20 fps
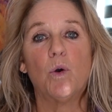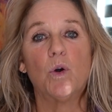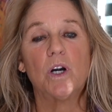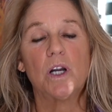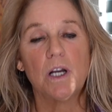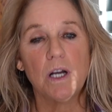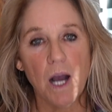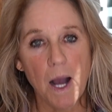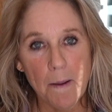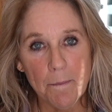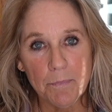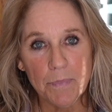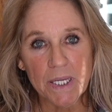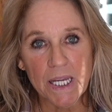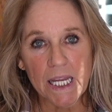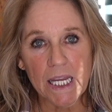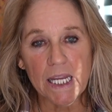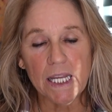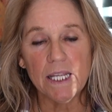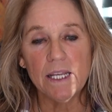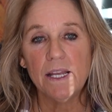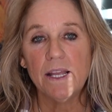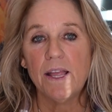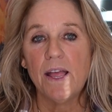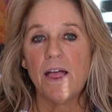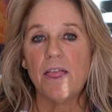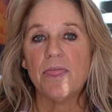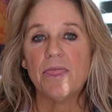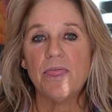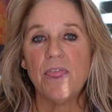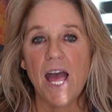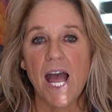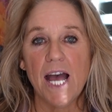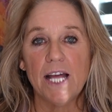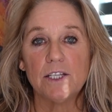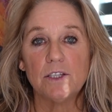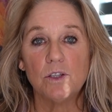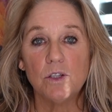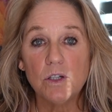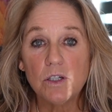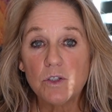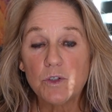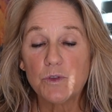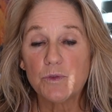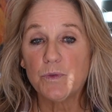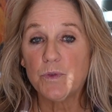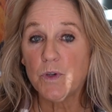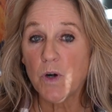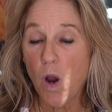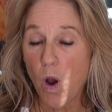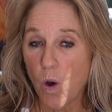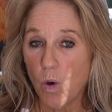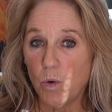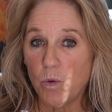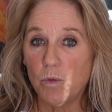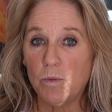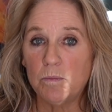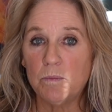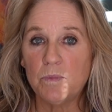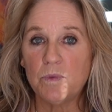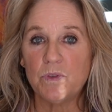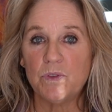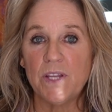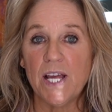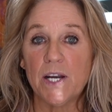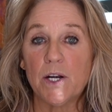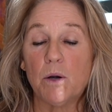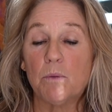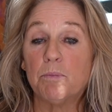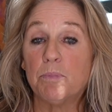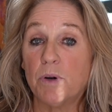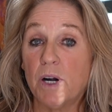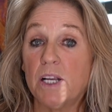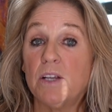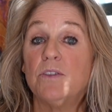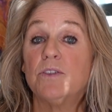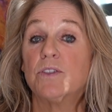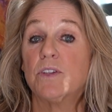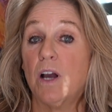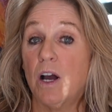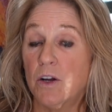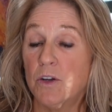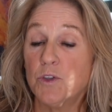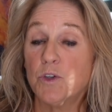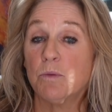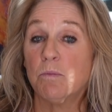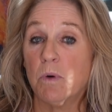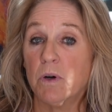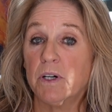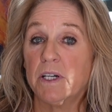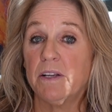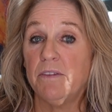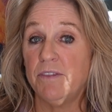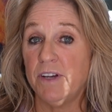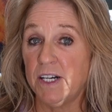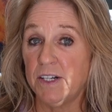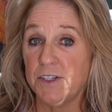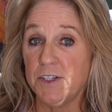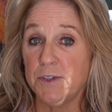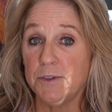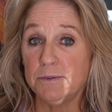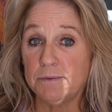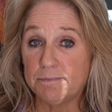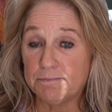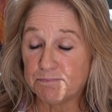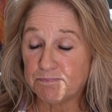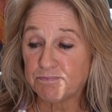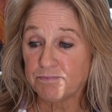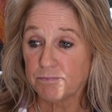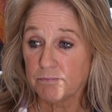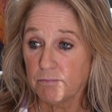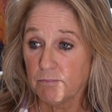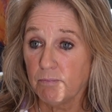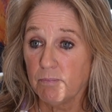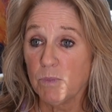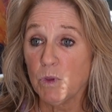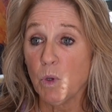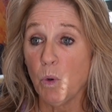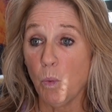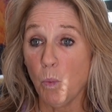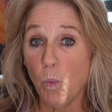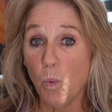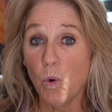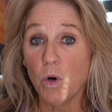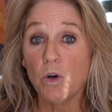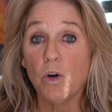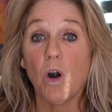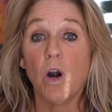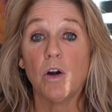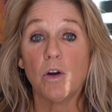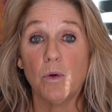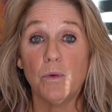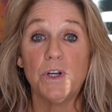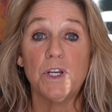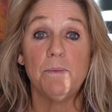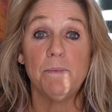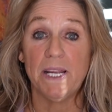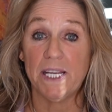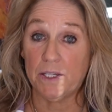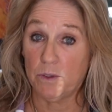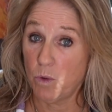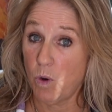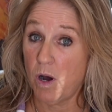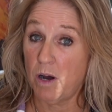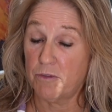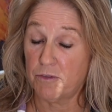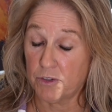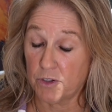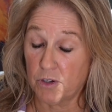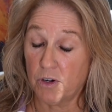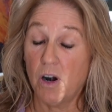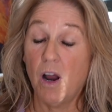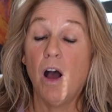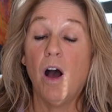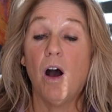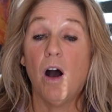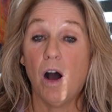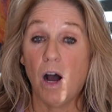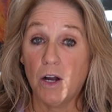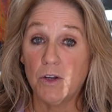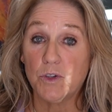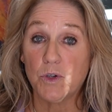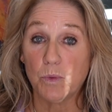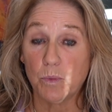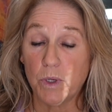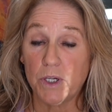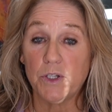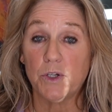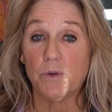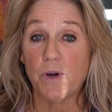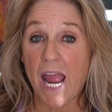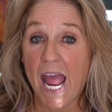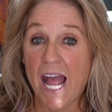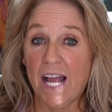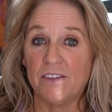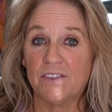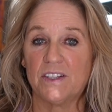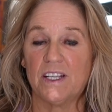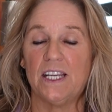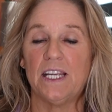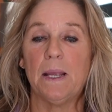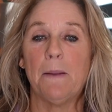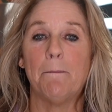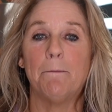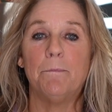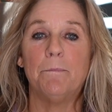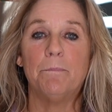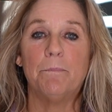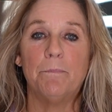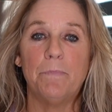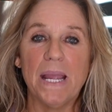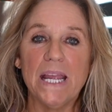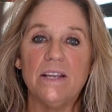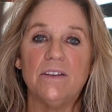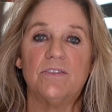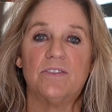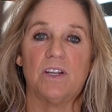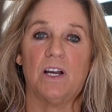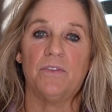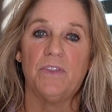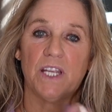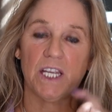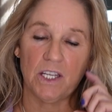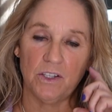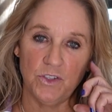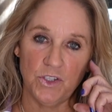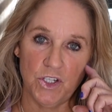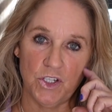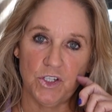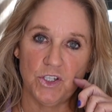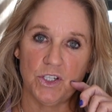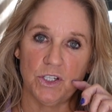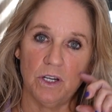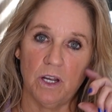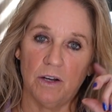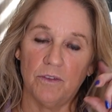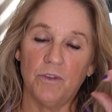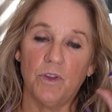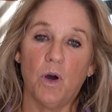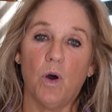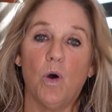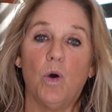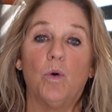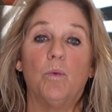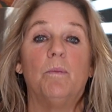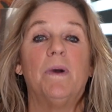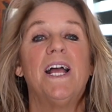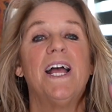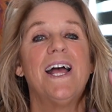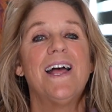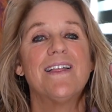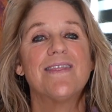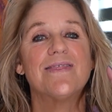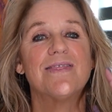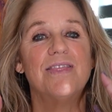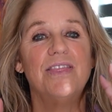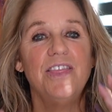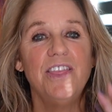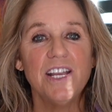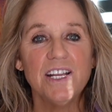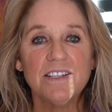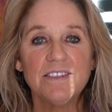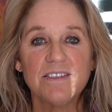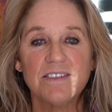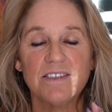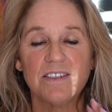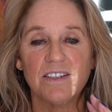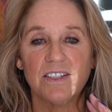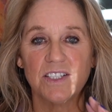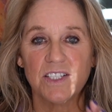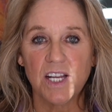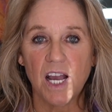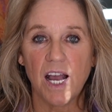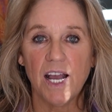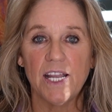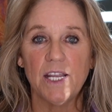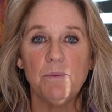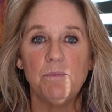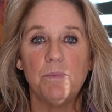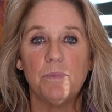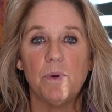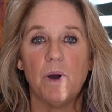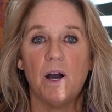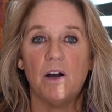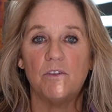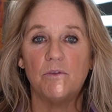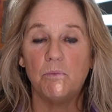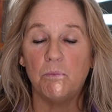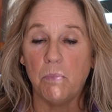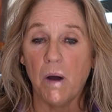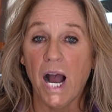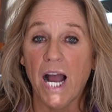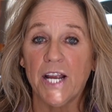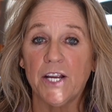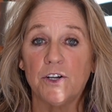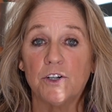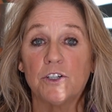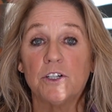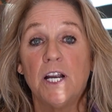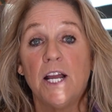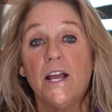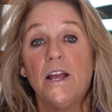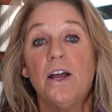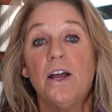or company that looks for homes that are priced under market value or are going to make an offer under what you're asking based on the condition of the home. This type of buyer,